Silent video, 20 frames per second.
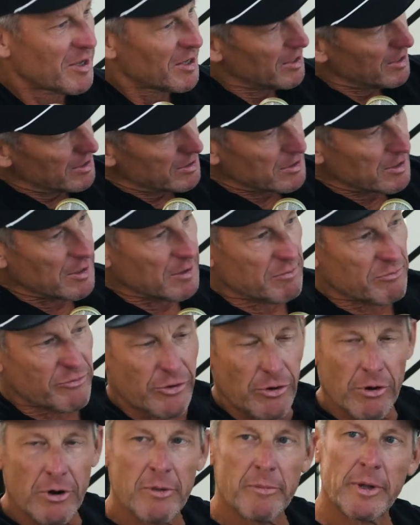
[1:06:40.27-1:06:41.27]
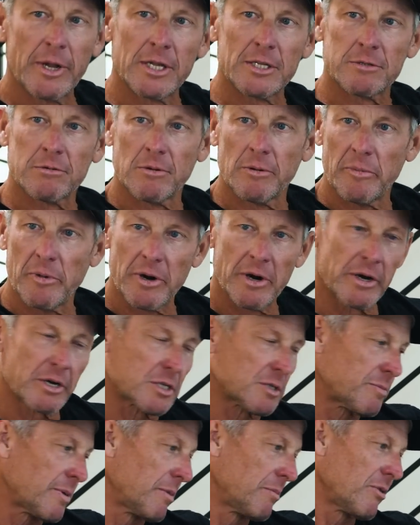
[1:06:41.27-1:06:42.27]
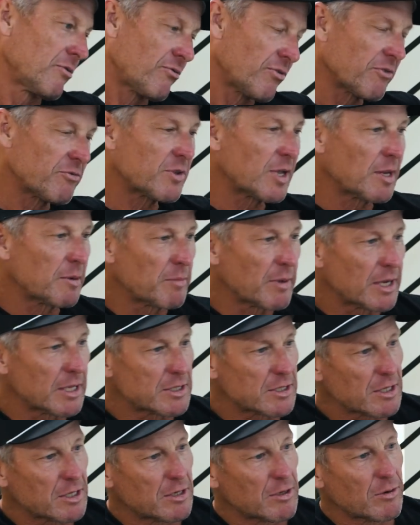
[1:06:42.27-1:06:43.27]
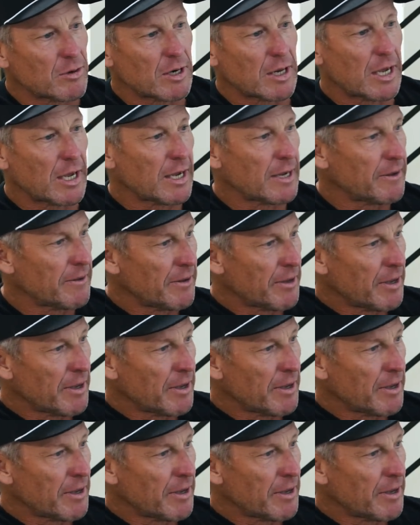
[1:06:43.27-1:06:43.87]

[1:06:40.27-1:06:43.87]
He's going to 30 minutes of remarks, maybe 15 minutes of Q and A.